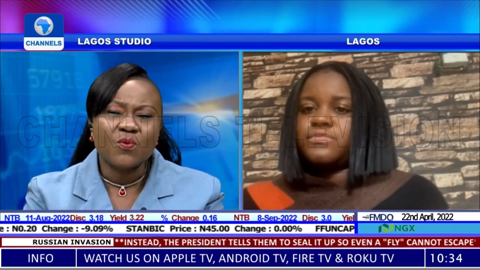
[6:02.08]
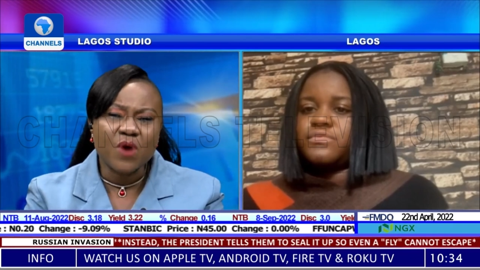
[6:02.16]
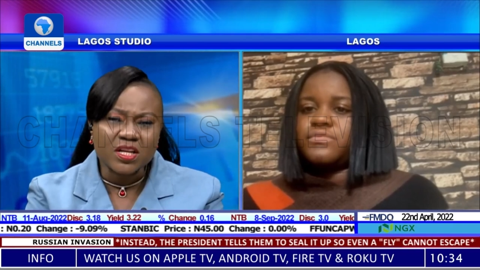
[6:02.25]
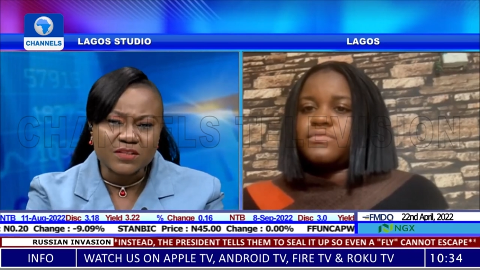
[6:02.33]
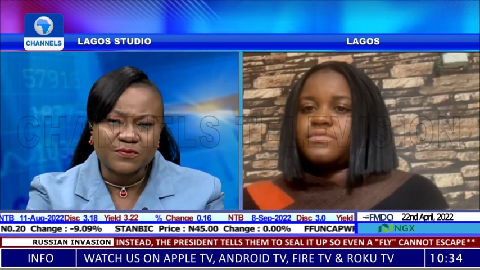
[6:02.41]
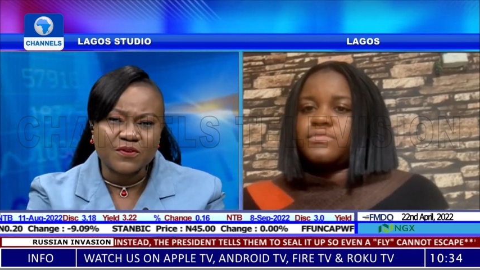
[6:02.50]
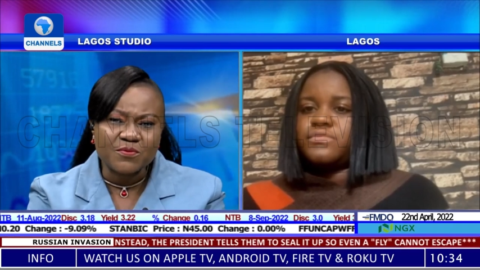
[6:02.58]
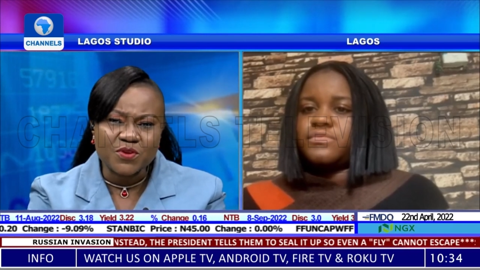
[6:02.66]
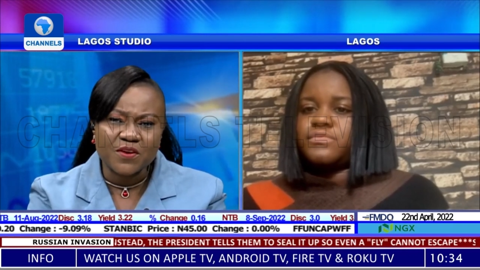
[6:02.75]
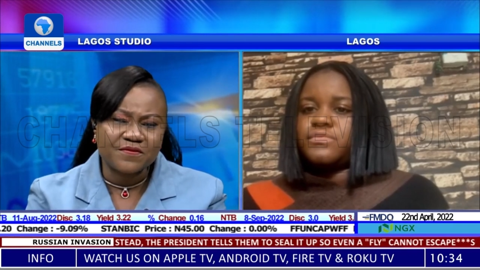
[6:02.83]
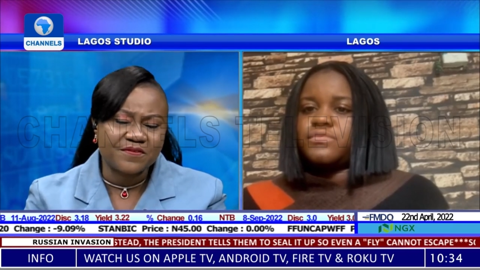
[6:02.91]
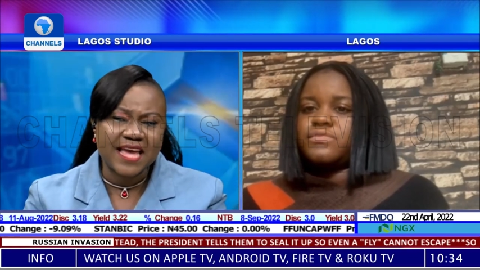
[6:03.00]
Speaker 1: What from
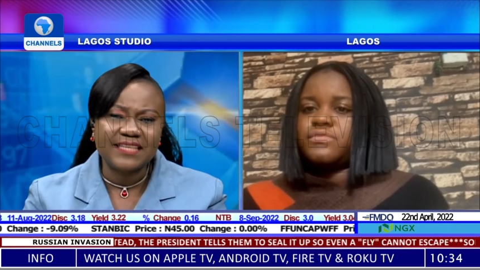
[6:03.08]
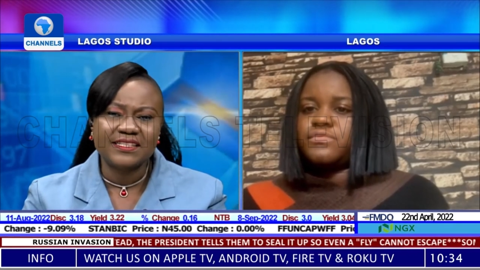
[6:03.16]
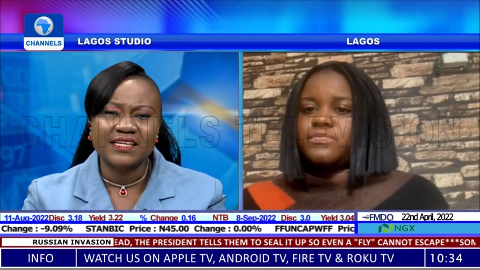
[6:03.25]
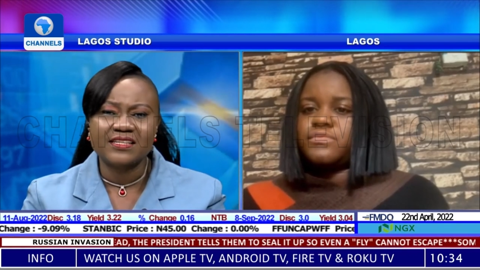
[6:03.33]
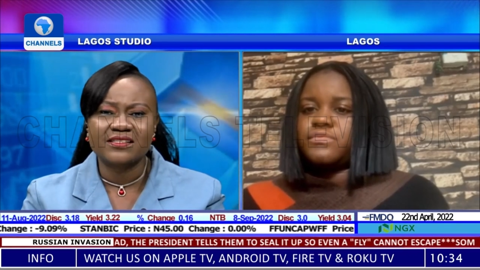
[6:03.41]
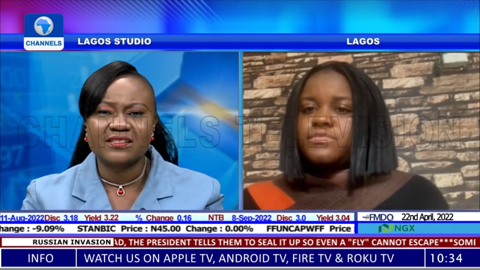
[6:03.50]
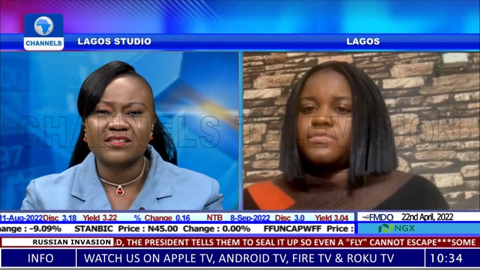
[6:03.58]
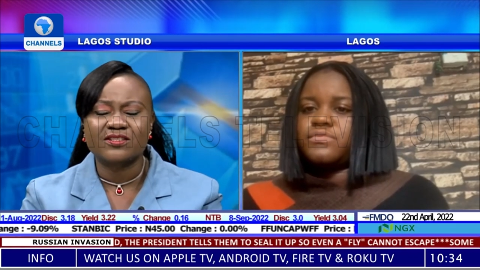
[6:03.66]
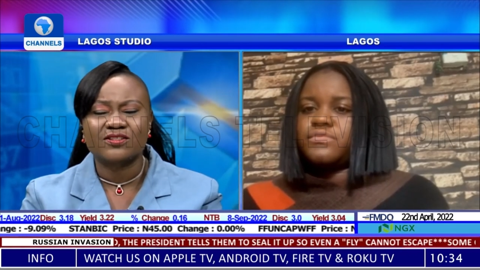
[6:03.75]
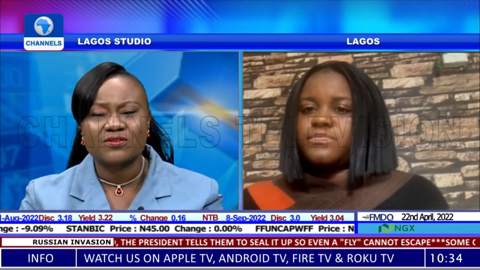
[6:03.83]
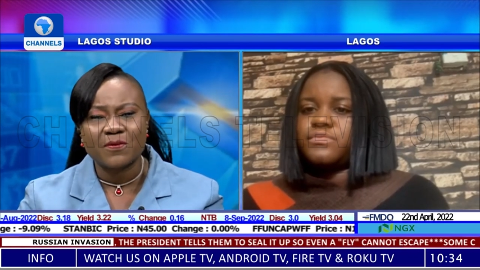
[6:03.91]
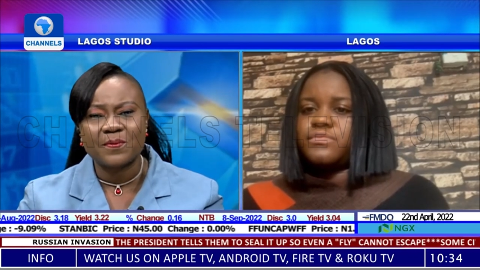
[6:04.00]
your findings is
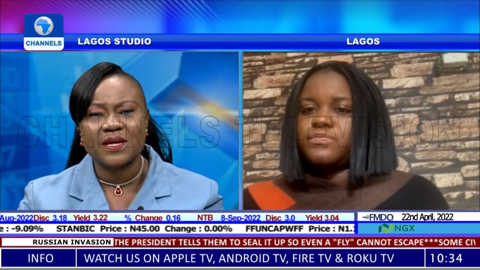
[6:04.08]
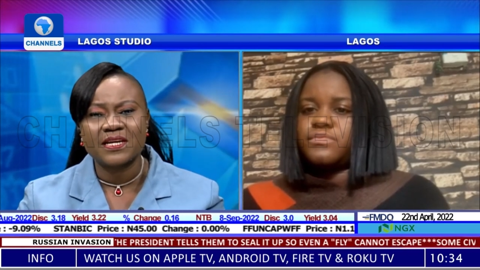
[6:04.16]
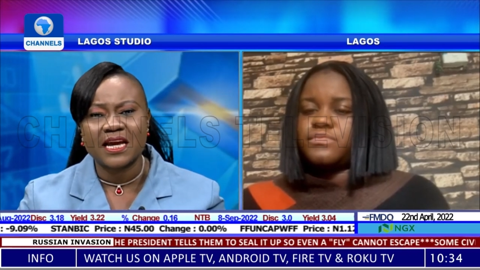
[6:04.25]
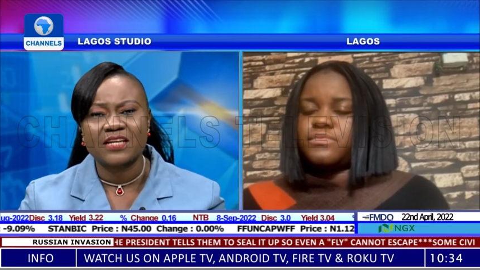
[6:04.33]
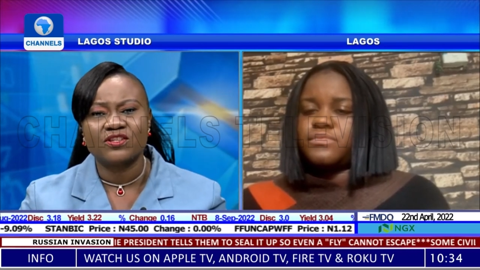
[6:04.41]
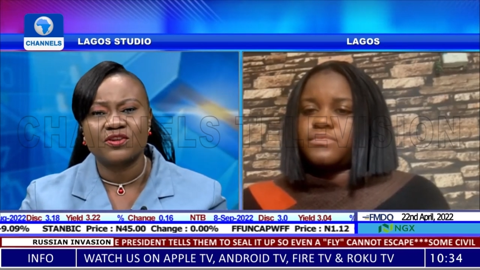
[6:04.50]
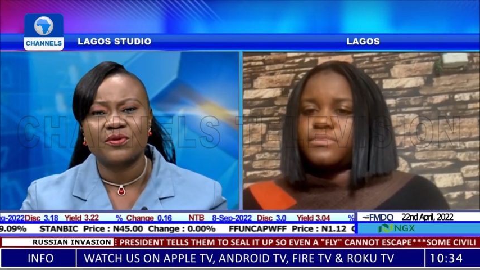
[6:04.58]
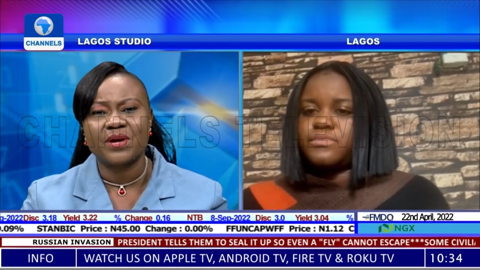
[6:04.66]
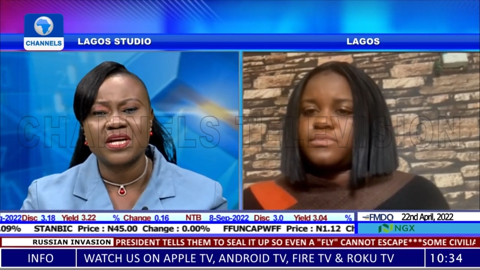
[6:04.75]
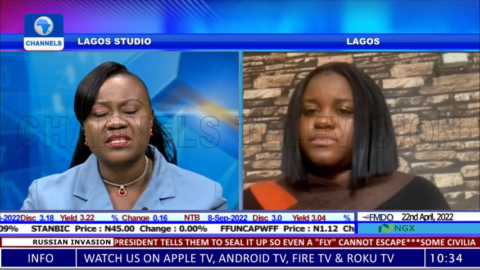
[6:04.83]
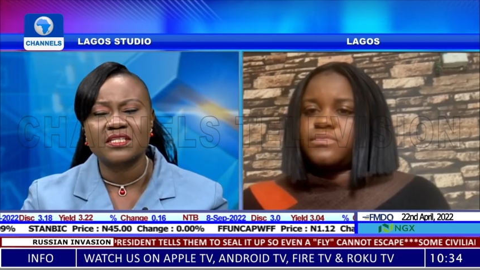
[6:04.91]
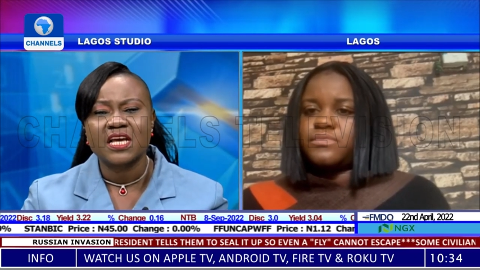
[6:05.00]
stopping
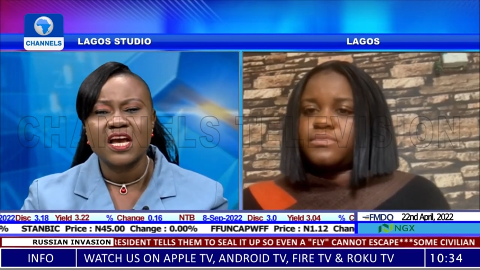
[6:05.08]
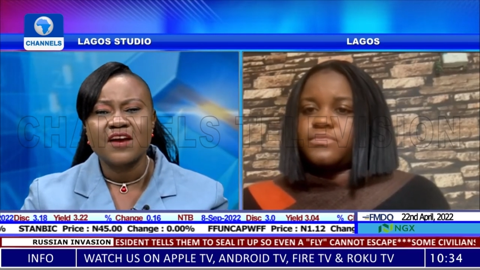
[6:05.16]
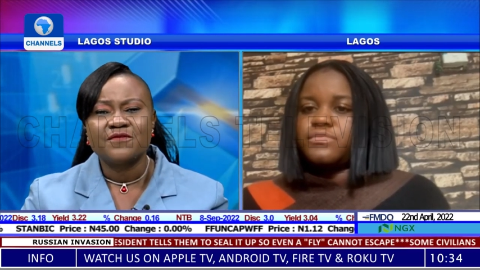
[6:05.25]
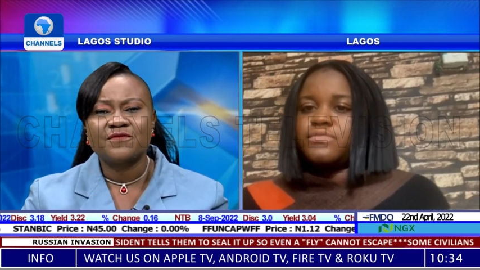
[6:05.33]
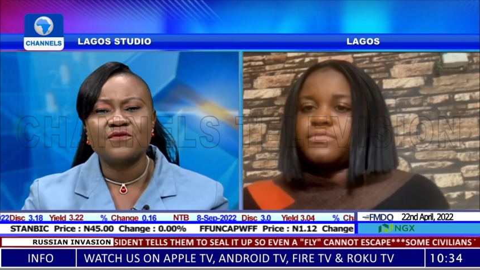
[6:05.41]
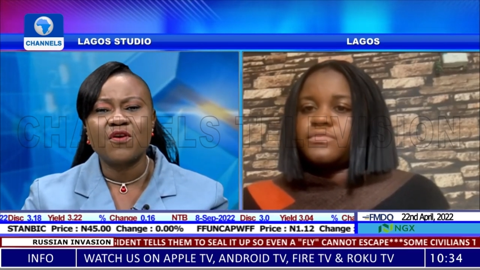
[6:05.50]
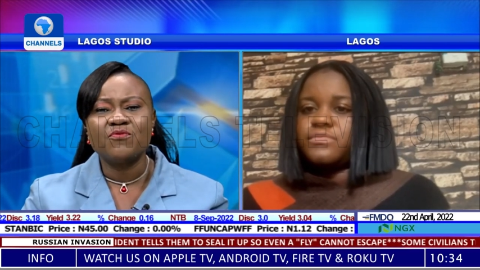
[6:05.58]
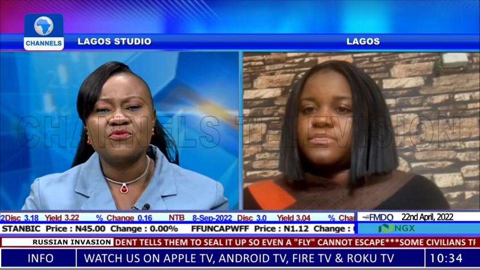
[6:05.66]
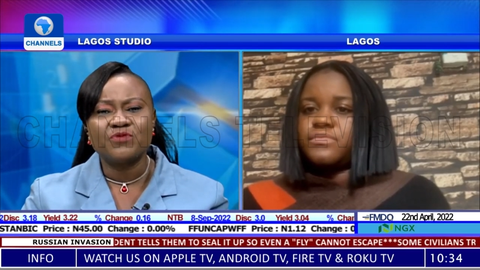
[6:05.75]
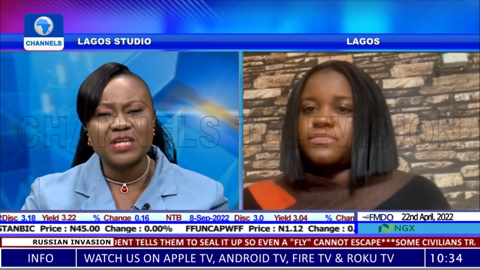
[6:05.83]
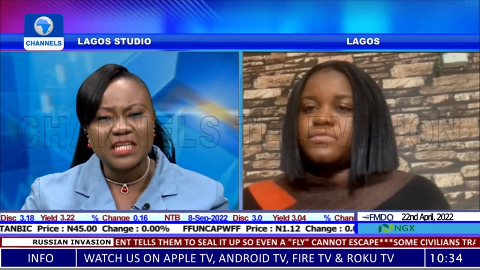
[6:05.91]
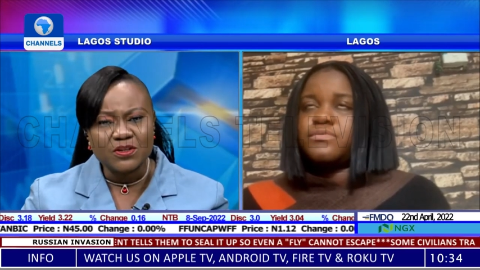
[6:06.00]
Nigerians
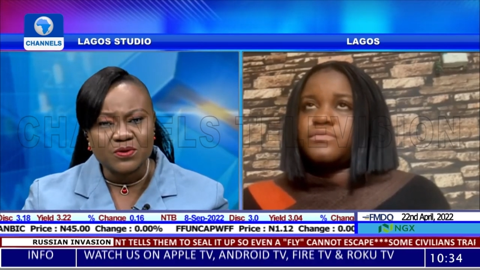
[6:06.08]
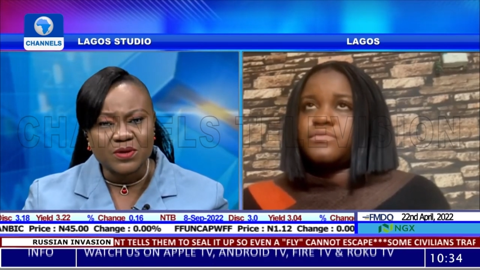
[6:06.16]
from really